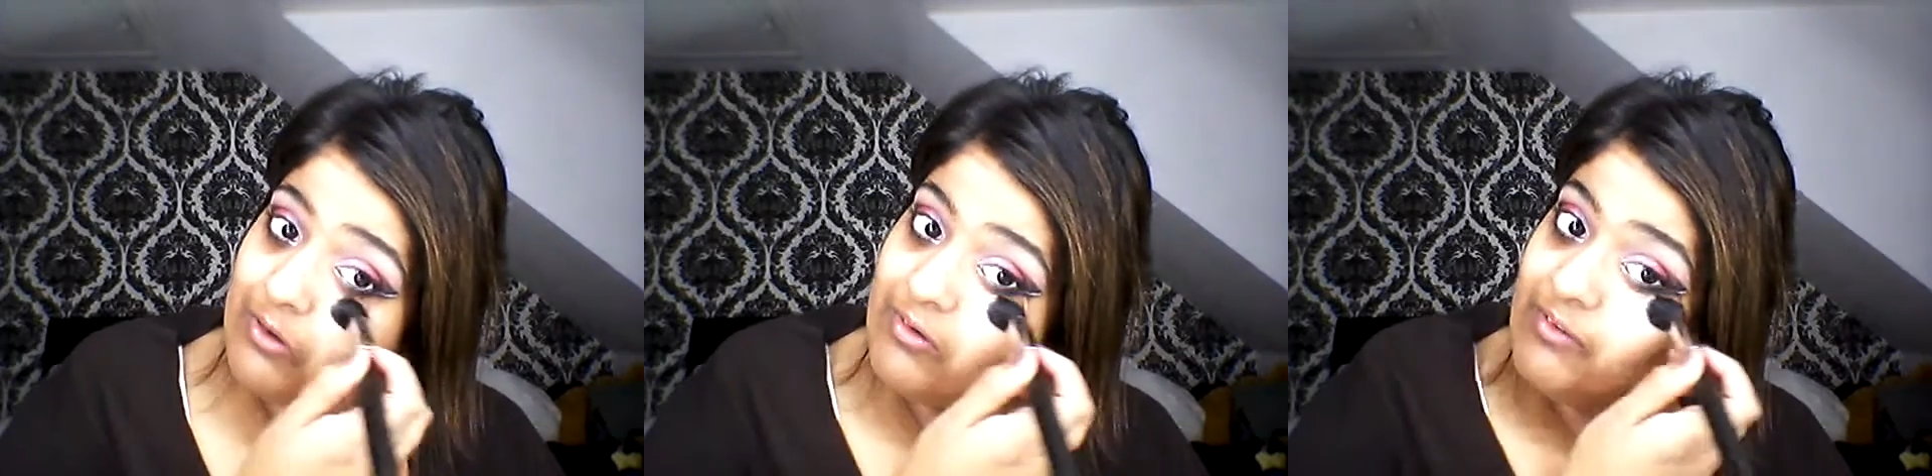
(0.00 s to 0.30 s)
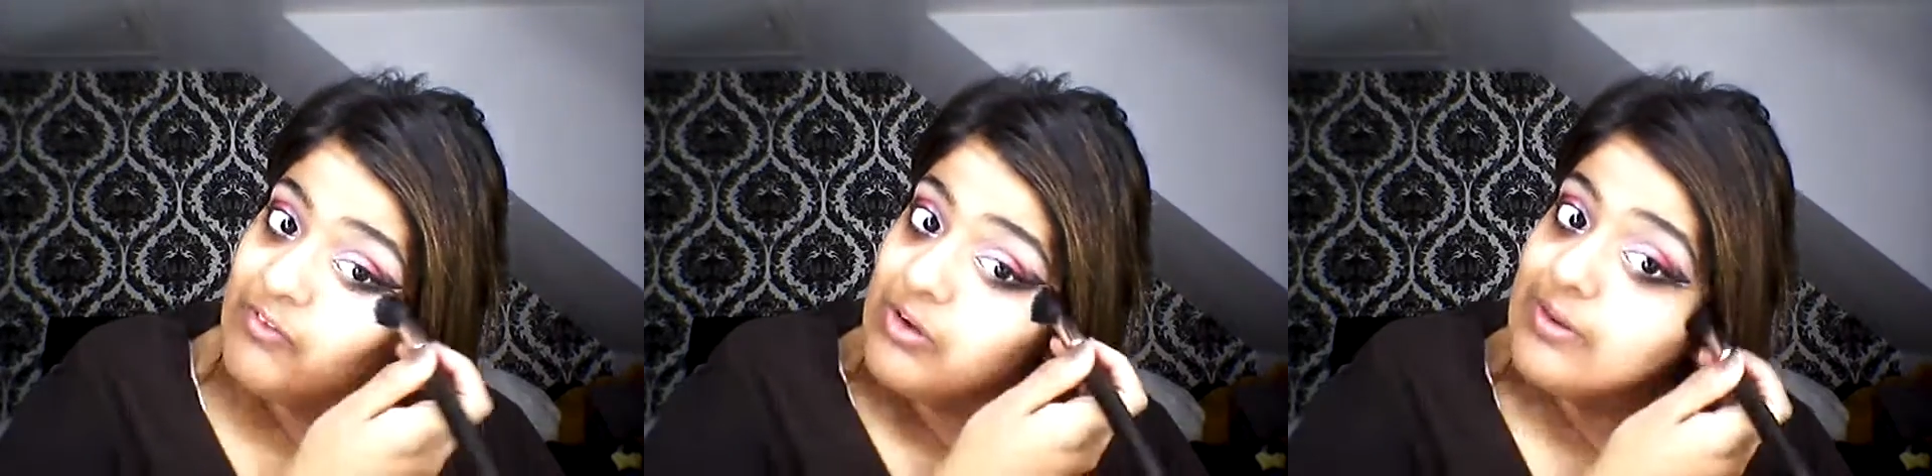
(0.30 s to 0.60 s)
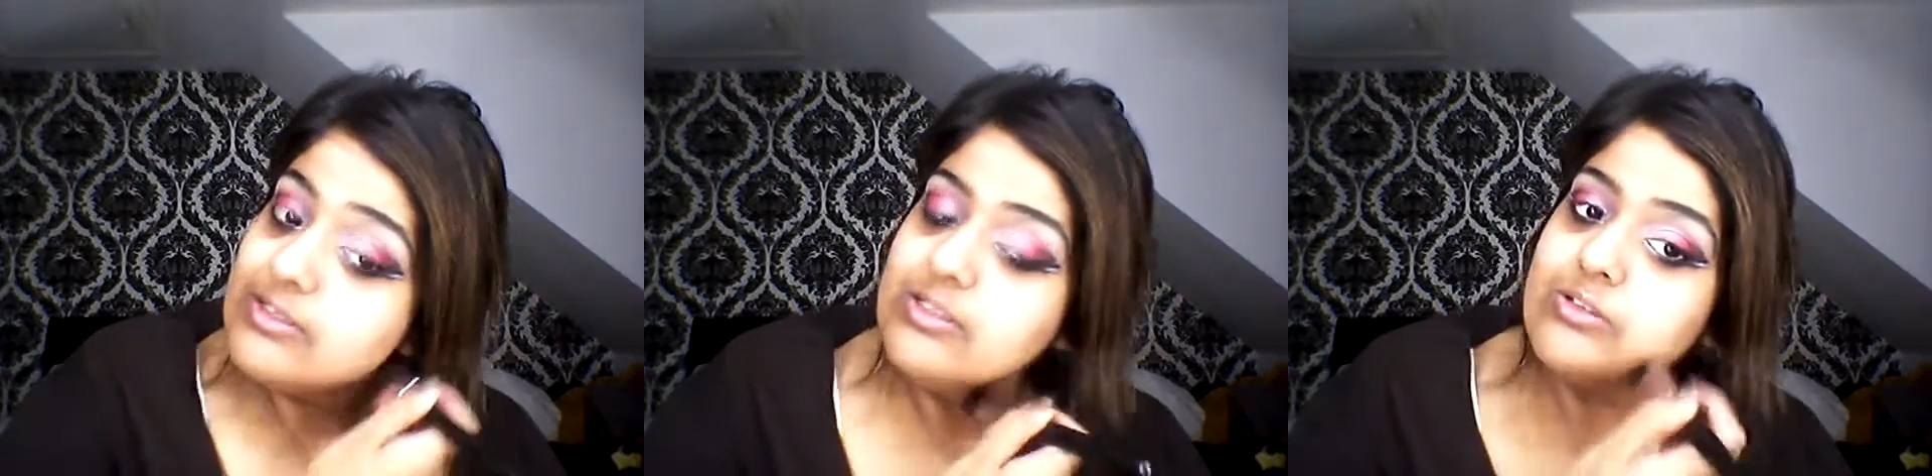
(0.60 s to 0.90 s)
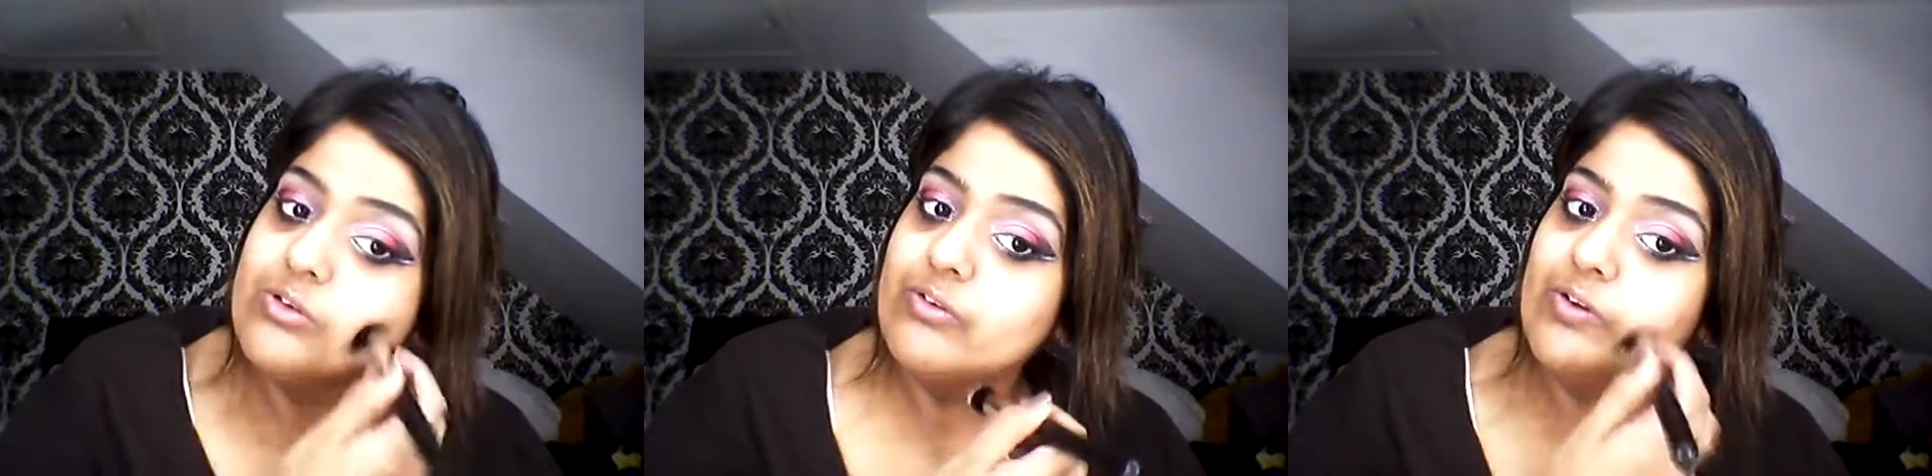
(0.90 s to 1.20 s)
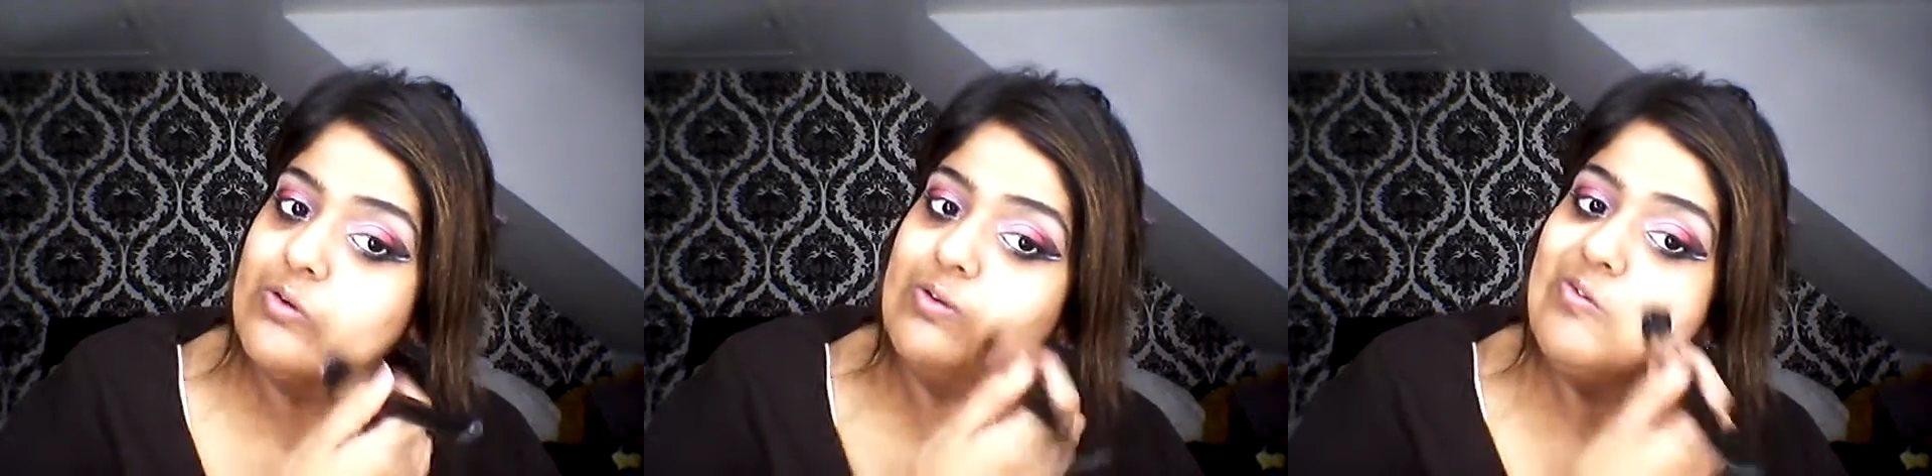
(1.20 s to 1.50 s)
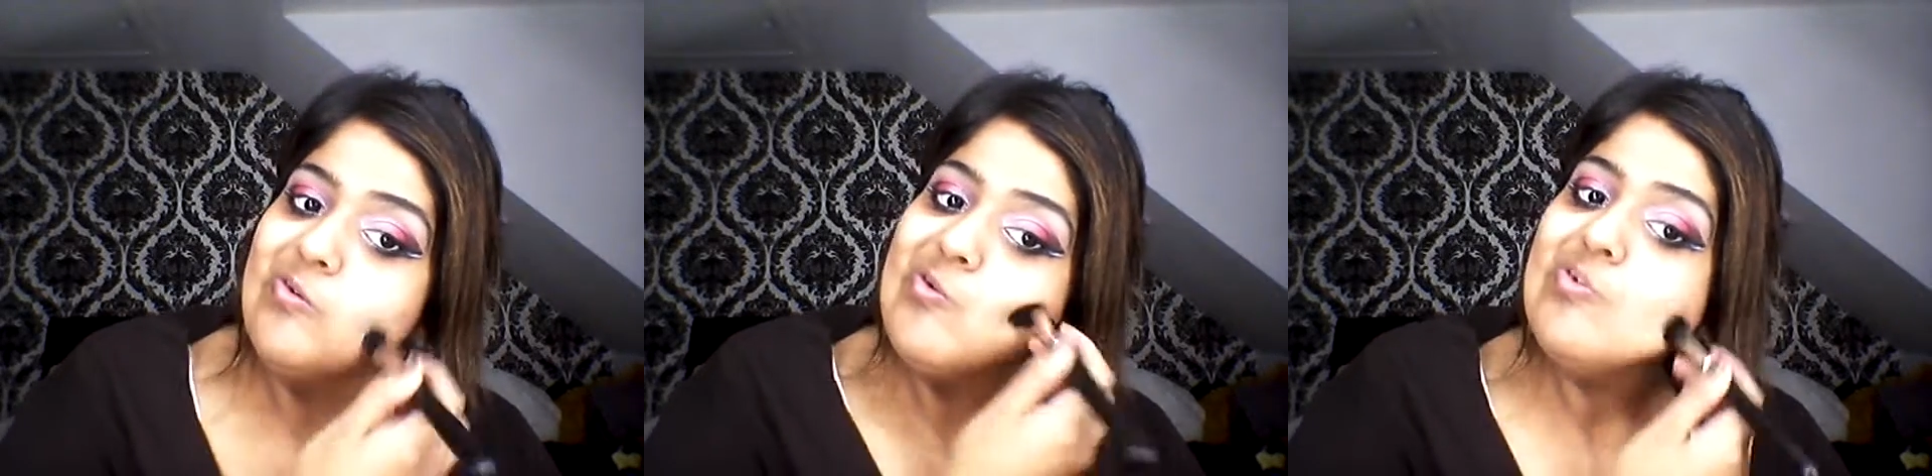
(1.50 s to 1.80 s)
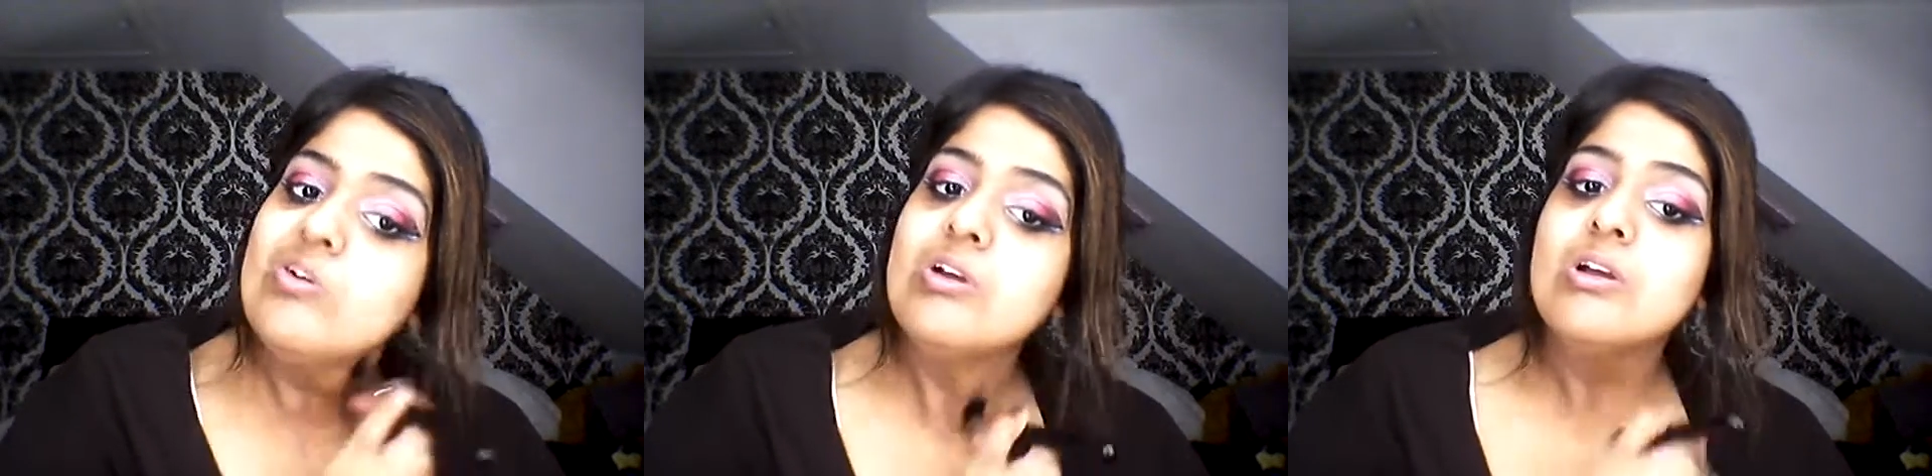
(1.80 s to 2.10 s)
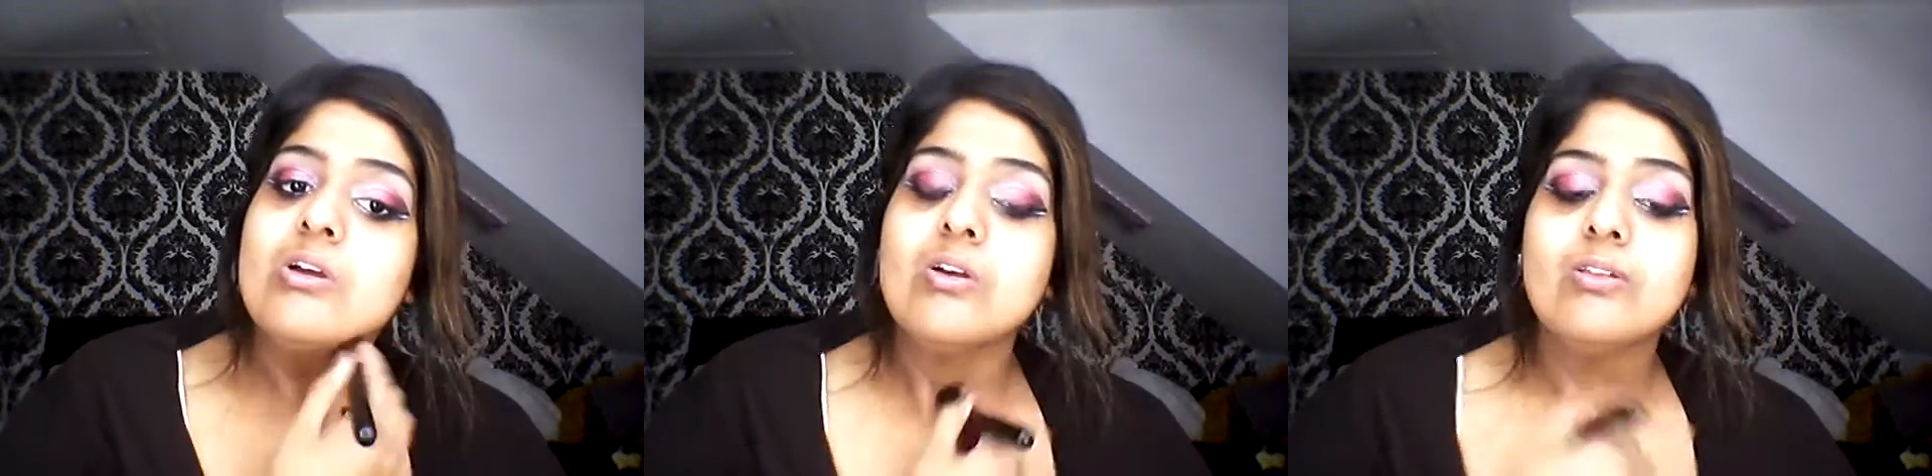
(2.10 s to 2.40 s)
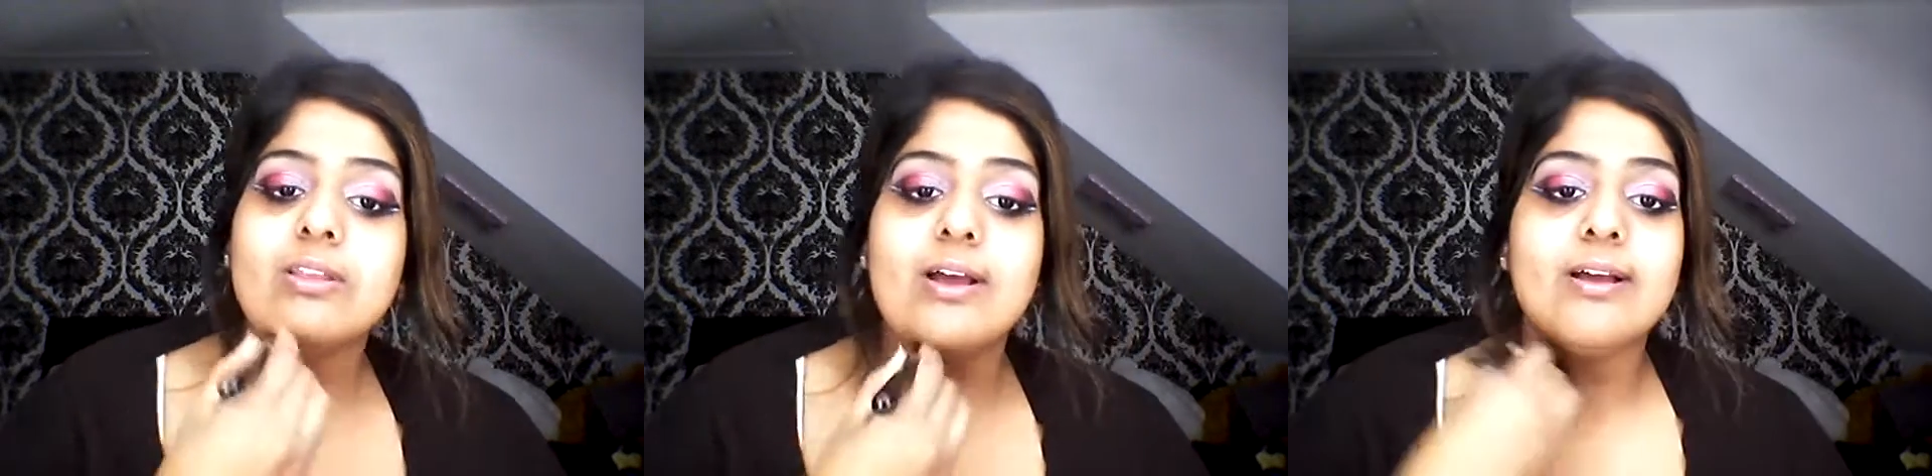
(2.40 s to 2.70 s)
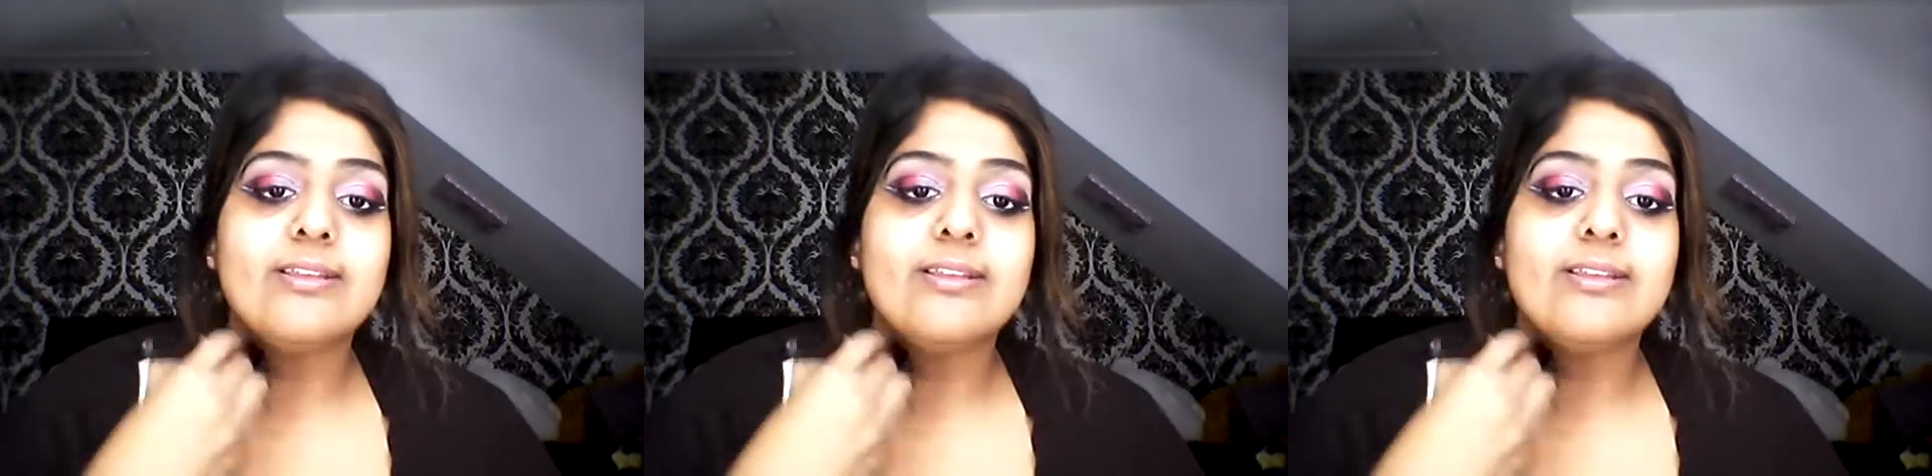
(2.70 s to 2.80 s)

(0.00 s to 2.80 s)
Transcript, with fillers: review and tutorial that